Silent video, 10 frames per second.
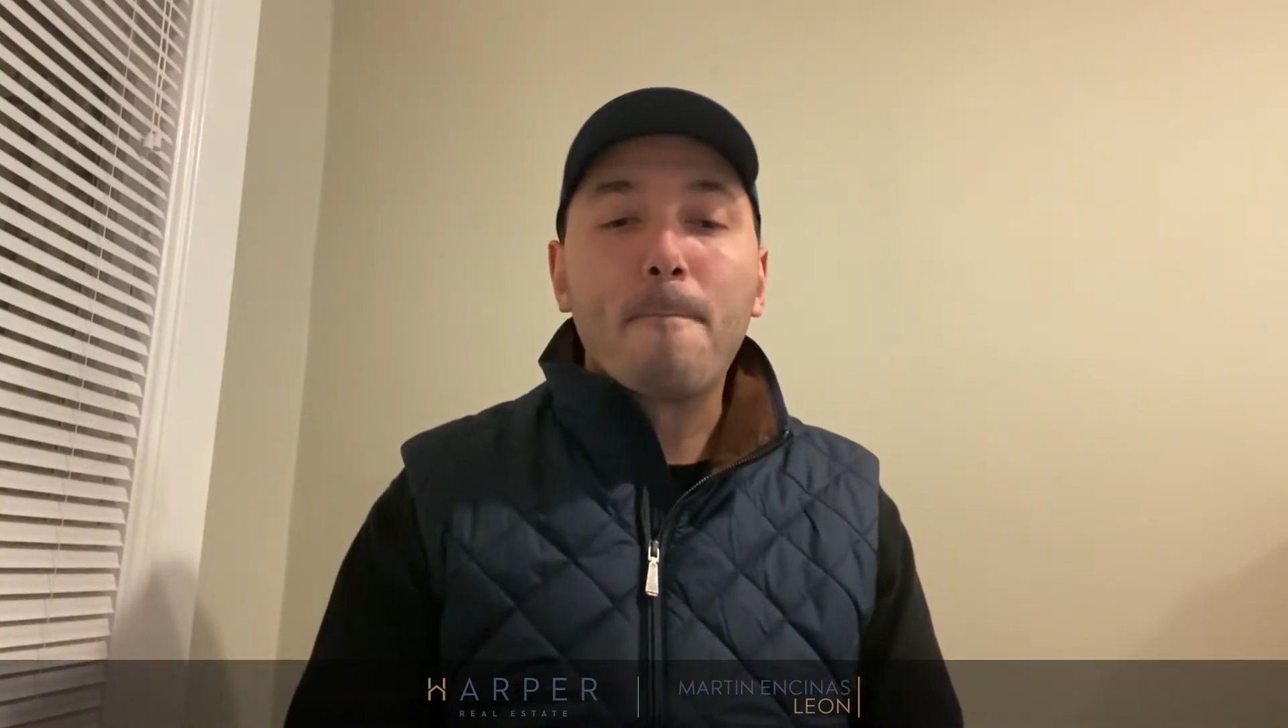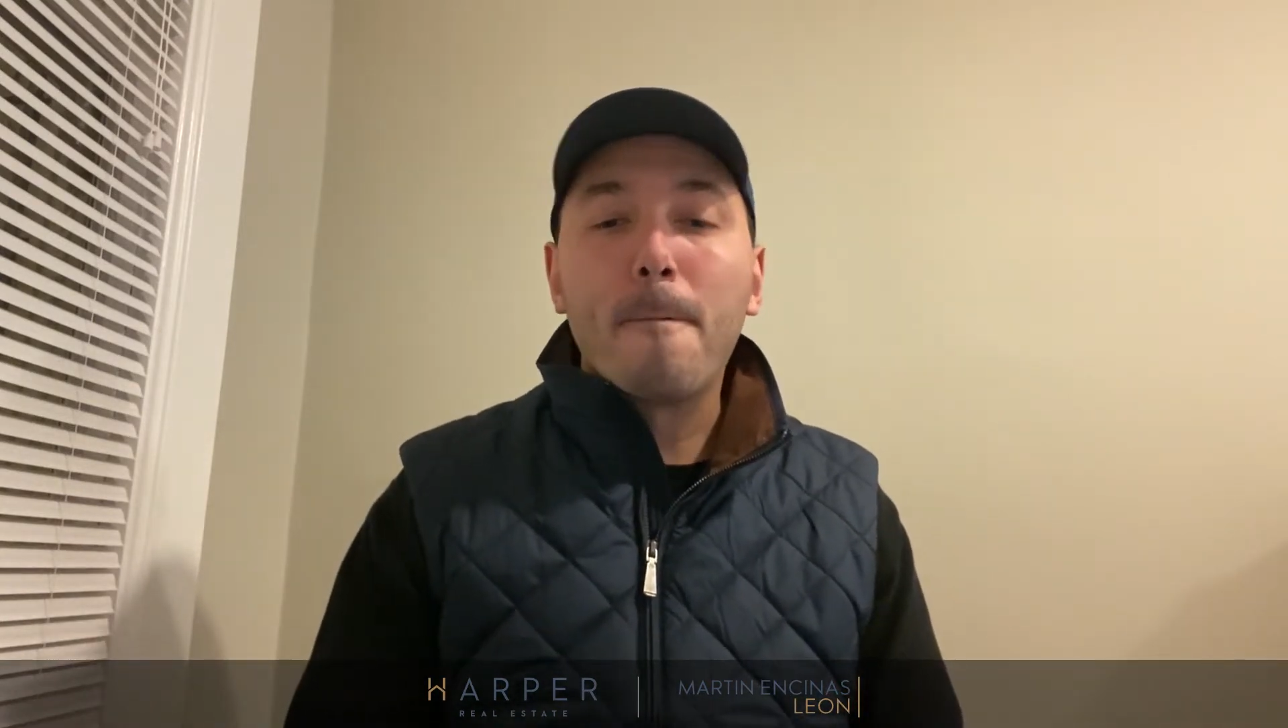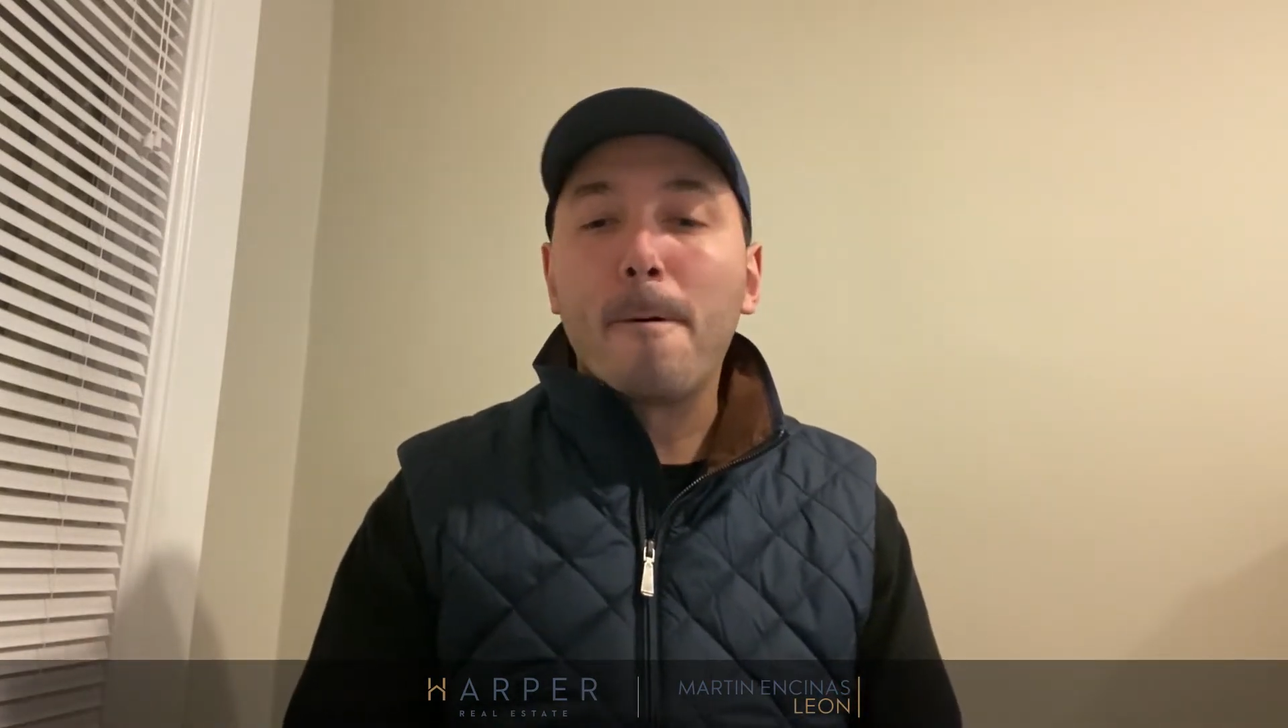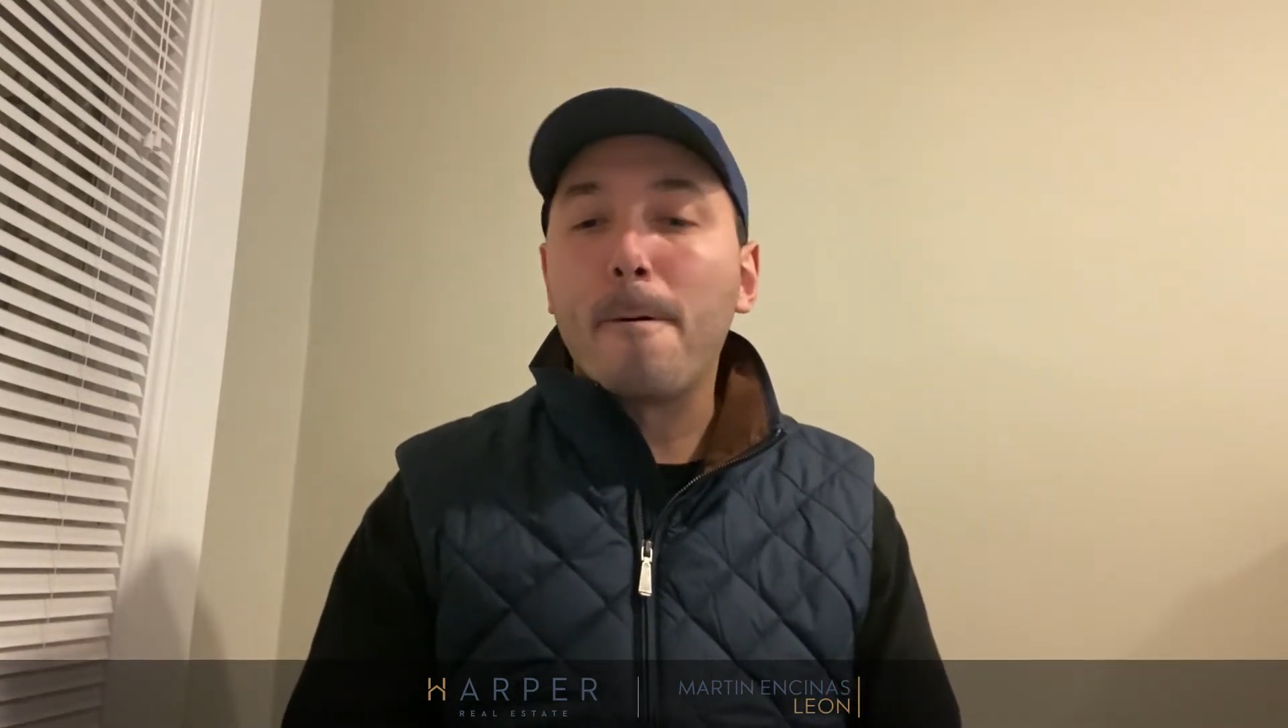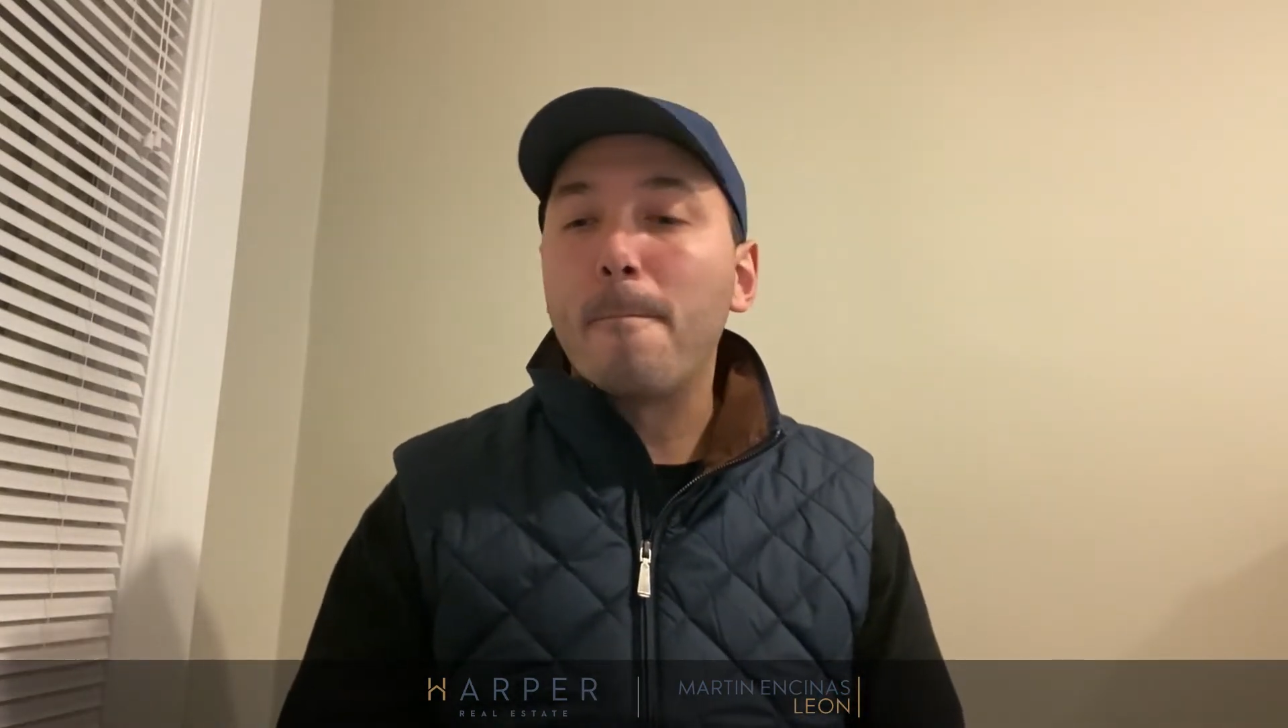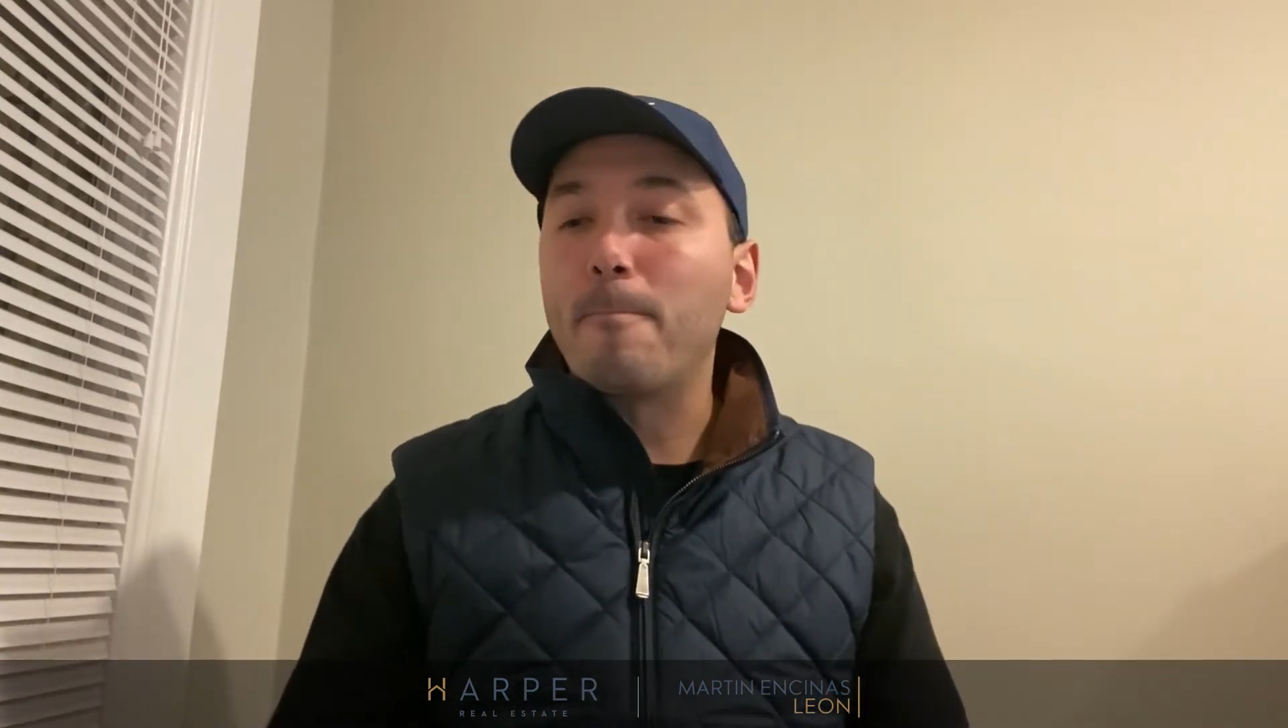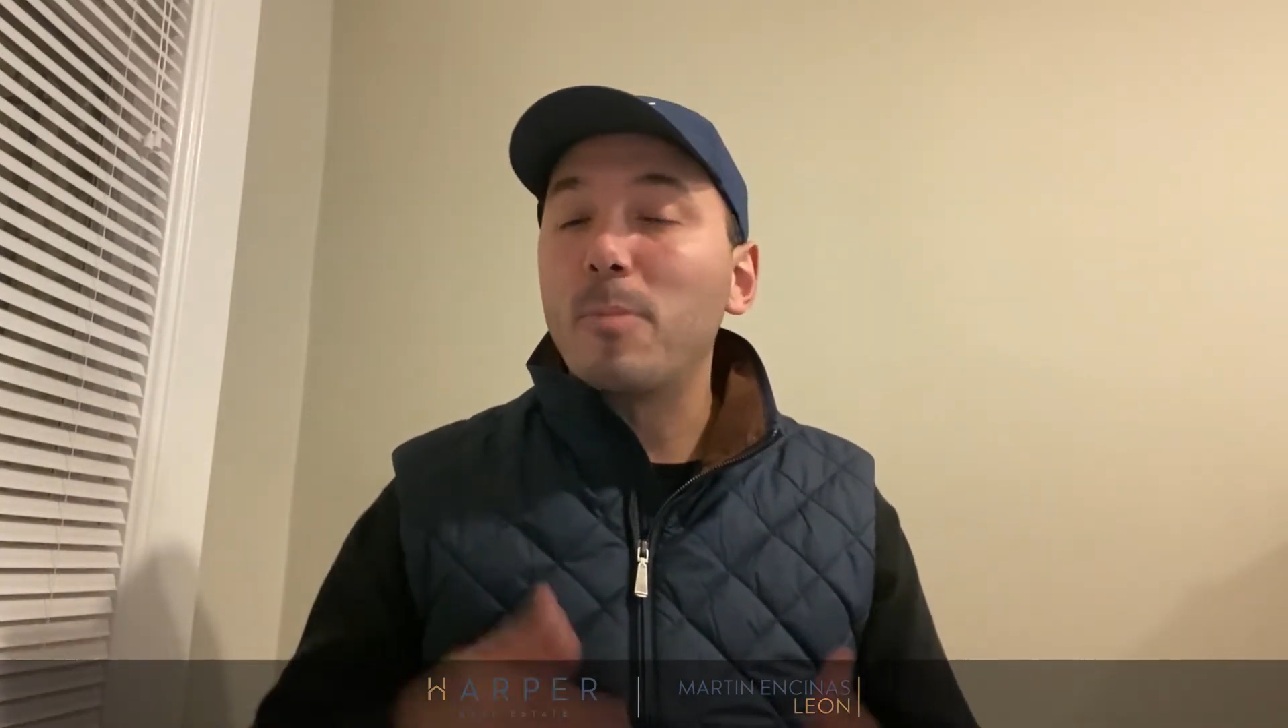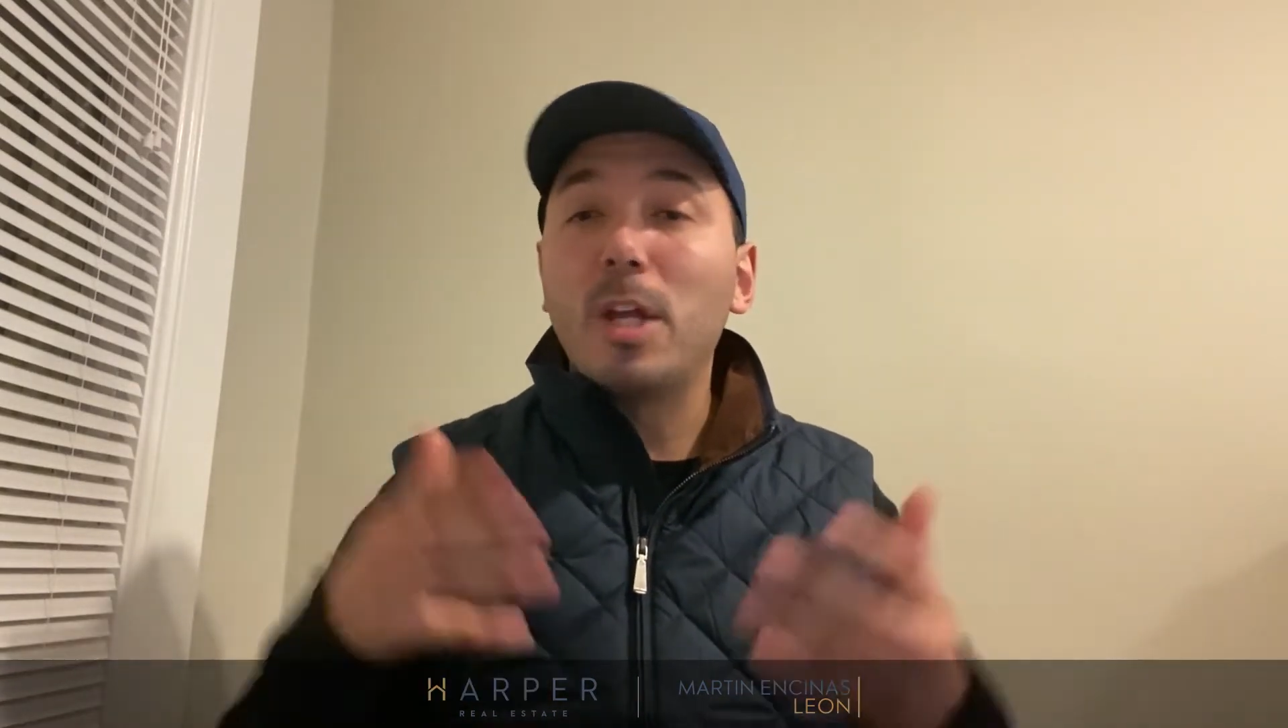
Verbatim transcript: Um,